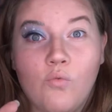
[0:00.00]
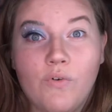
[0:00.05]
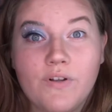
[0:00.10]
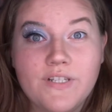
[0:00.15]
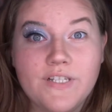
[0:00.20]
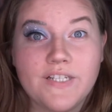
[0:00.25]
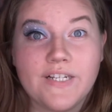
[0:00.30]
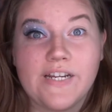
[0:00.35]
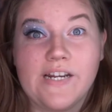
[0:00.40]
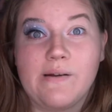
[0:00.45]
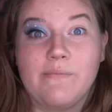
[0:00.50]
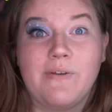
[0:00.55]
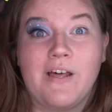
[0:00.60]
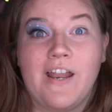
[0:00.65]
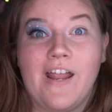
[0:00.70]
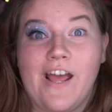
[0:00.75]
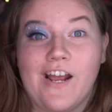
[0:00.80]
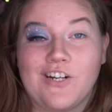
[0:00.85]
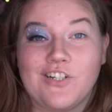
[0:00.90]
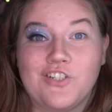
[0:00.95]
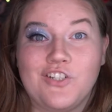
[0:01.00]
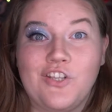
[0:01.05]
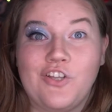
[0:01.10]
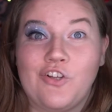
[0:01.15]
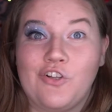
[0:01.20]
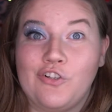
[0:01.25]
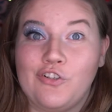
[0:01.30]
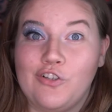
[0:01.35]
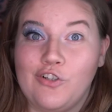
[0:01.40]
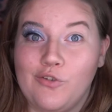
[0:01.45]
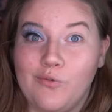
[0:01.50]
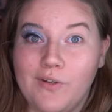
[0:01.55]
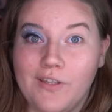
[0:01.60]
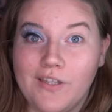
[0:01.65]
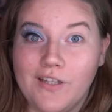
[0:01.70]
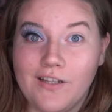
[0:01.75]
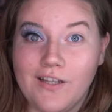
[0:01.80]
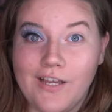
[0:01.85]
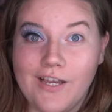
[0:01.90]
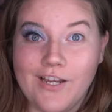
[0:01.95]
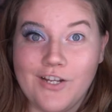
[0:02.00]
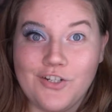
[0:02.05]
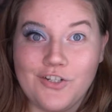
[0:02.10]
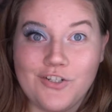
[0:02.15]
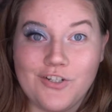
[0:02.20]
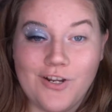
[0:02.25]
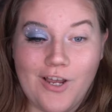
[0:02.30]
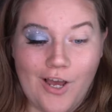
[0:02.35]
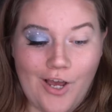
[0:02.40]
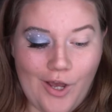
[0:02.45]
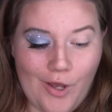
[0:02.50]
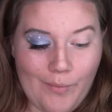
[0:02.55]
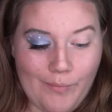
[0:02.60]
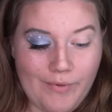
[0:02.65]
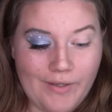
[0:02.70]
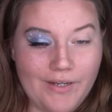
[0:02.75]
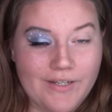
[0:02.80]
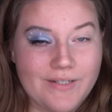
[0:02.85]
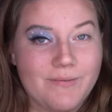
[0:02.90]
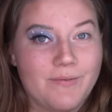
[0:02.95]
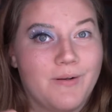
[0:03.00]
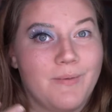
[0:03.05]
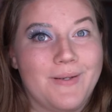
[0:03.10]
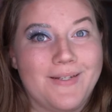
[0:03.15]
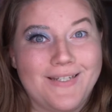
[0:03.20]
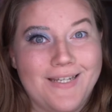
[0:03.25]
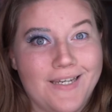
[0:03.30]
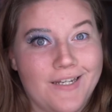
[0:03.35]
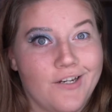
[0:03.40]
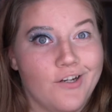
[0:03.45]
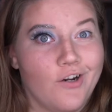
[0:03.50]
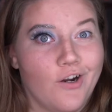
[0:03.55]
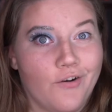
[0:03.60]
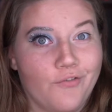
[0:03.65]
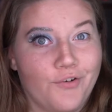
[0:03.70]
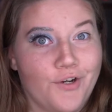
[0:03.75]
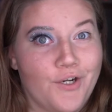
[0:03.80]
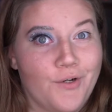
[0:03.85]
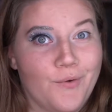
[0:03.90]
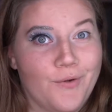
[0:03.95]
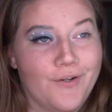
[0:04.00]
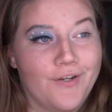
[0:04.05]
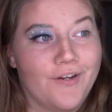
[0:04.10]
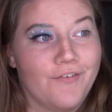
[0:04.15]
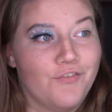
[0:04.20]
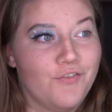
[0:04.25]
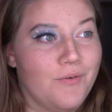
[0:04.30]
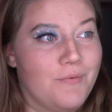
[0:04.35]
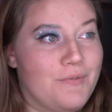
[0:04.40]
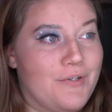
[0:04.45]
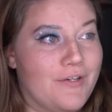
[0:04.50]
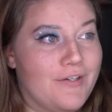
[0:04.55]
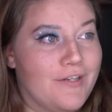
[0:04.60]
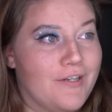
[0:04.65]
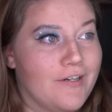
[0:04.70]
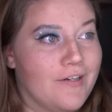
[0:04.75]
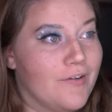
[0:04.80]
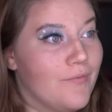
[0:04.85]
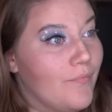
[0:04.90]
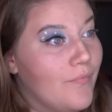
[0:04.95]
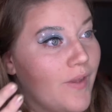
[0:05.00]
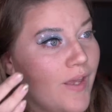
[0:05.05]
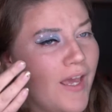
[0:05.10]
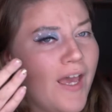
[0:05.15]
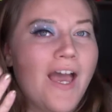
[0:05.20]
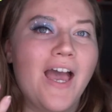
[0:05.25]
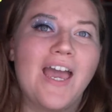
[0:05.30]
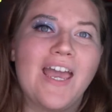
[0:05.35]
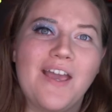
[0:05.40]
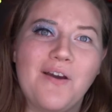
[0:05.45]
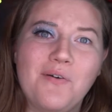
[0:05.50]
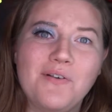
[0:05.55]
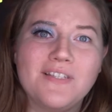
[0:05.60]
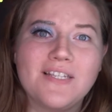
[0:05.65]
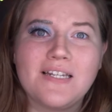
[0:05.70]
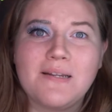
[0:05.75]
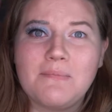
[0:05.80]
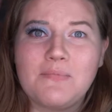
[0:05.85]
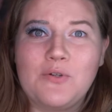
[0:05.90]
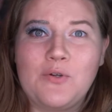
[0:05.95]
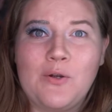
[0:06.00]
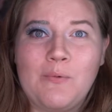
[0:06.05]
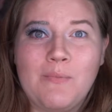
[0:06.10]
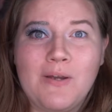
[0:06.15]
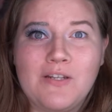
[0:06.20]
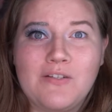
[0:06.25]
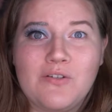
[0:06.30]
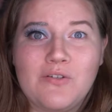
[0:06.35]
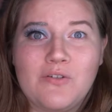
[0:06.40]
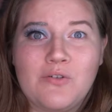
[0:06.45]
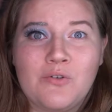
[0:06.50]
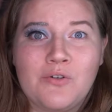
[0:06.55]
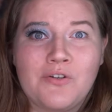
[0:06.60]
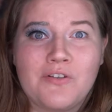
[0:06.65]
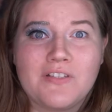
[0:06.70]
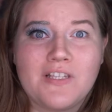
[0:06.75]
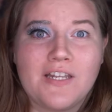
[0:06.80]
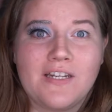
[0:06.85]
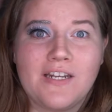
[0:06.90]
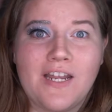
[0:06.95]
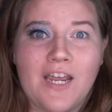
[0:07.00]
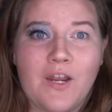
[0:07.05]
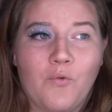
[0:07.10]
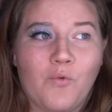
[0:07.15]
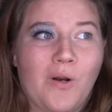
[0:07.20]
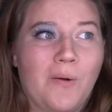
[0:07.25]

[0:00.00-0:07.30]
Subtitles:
Once again, I'm not actually gluing the lash because I'm gonna be taking it off right away after I'm done here. I always end up doing my tutorials at night